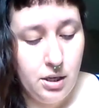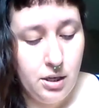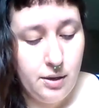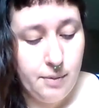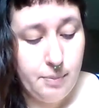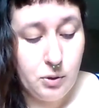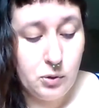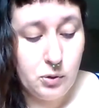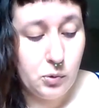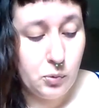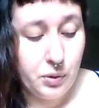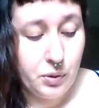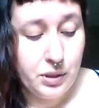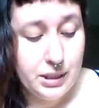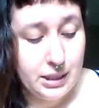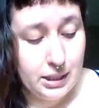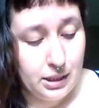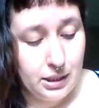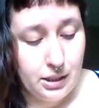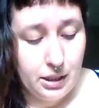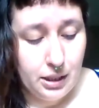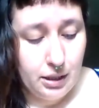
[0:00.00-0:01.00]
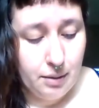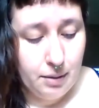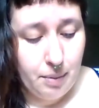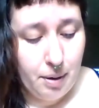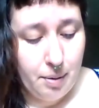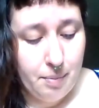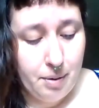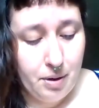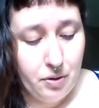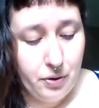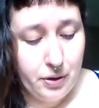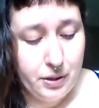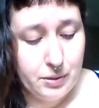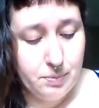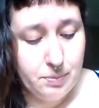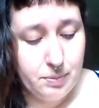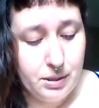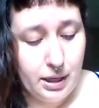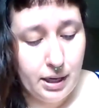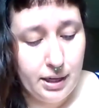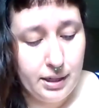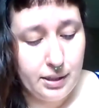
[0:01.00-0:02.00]
Most recently, my mother has
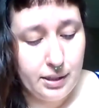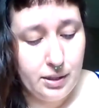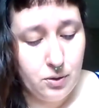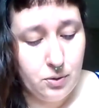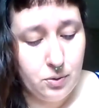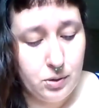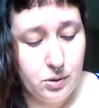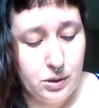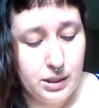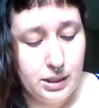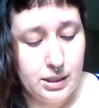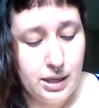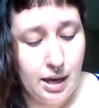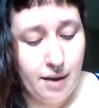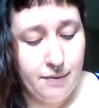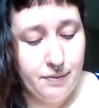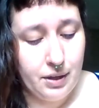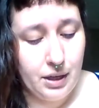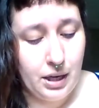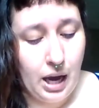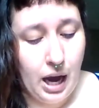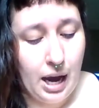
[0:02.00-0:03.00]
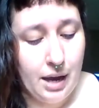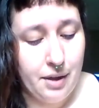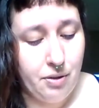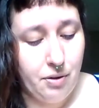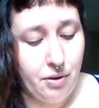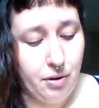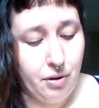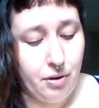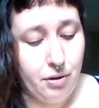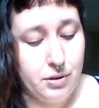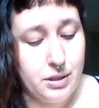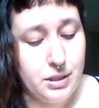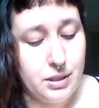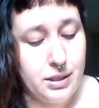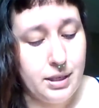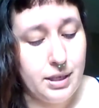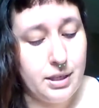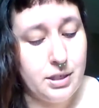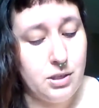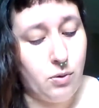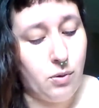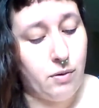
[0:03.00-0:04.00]
been diagnosed as having either
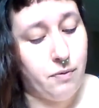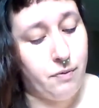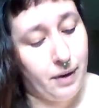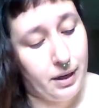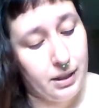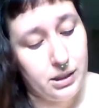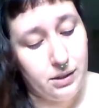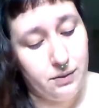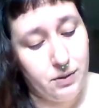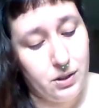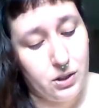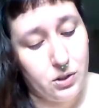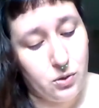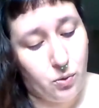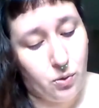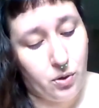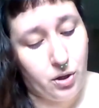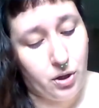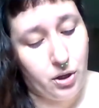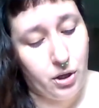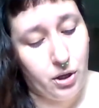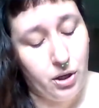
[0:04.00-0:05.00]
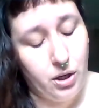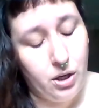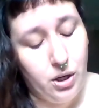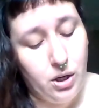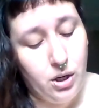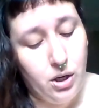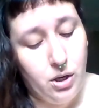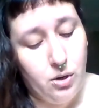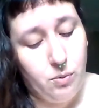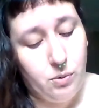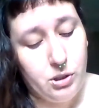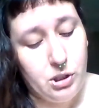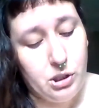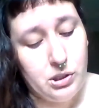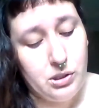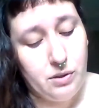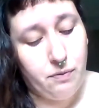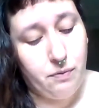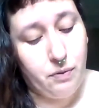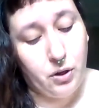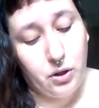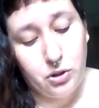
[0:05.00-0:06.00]
schizoaffective disorder, which is
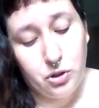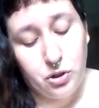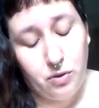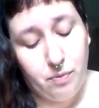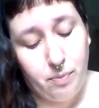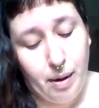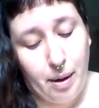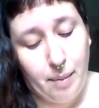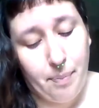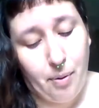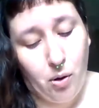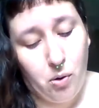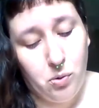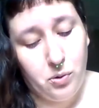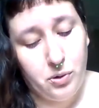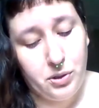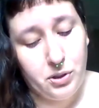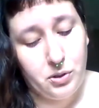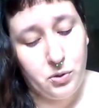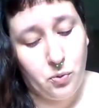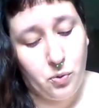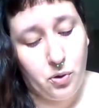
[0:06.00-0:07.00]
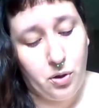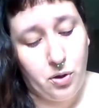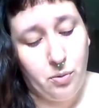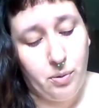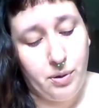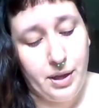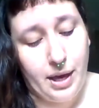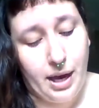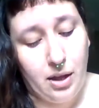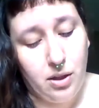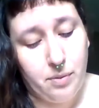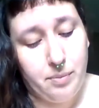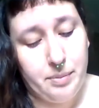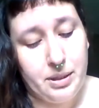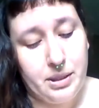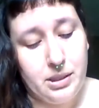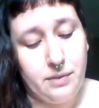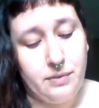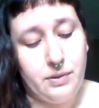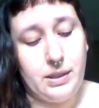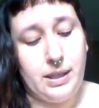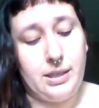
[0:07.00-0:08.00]
a version of bipolar disorder with
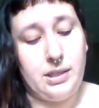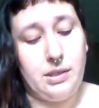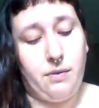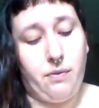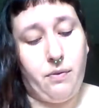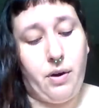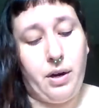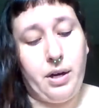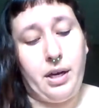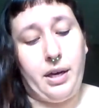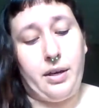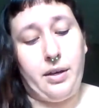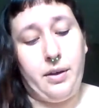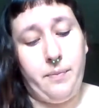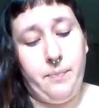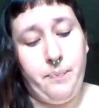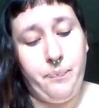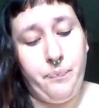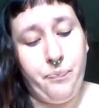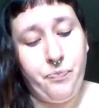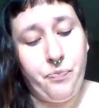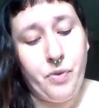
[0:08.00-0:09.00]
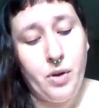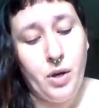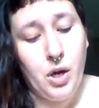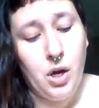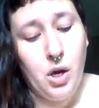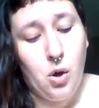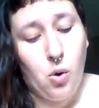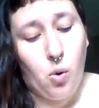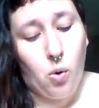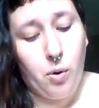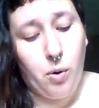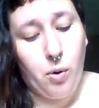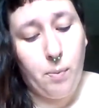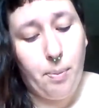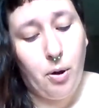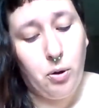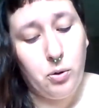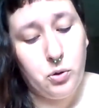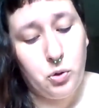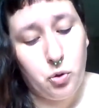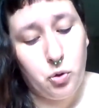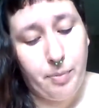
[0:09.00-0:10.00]
elements of schizophrenia, or
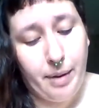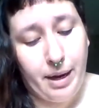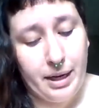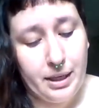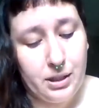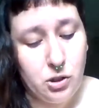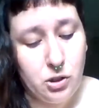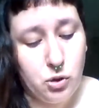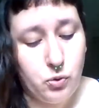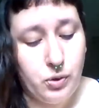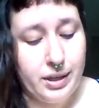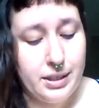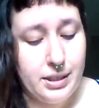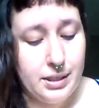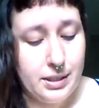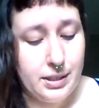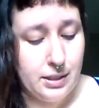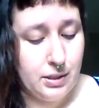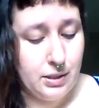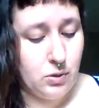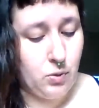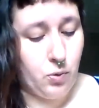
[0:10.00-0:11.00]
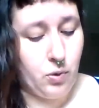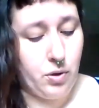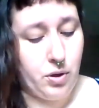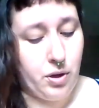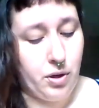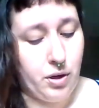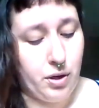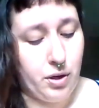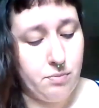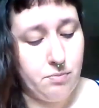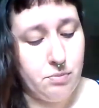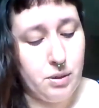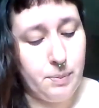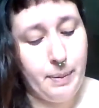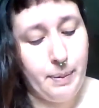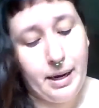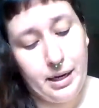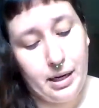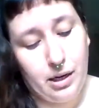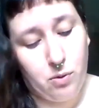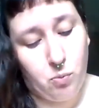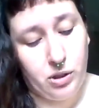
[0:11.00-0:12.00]
post-traumatic stress disorder,
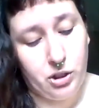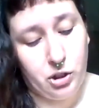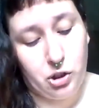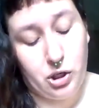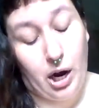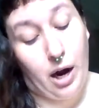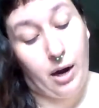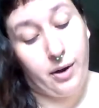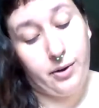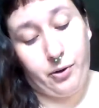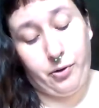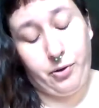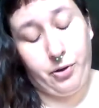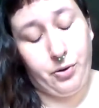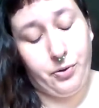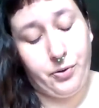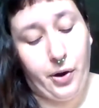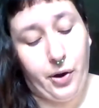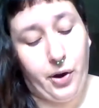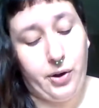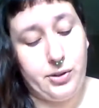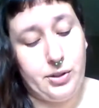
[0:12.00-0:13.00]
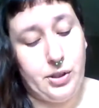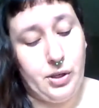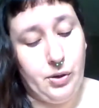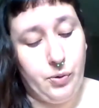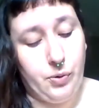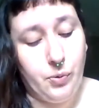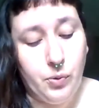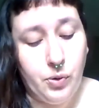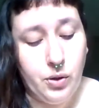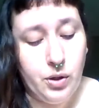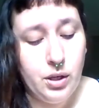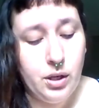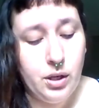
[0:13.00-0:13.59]
depending on which doctor you talk to.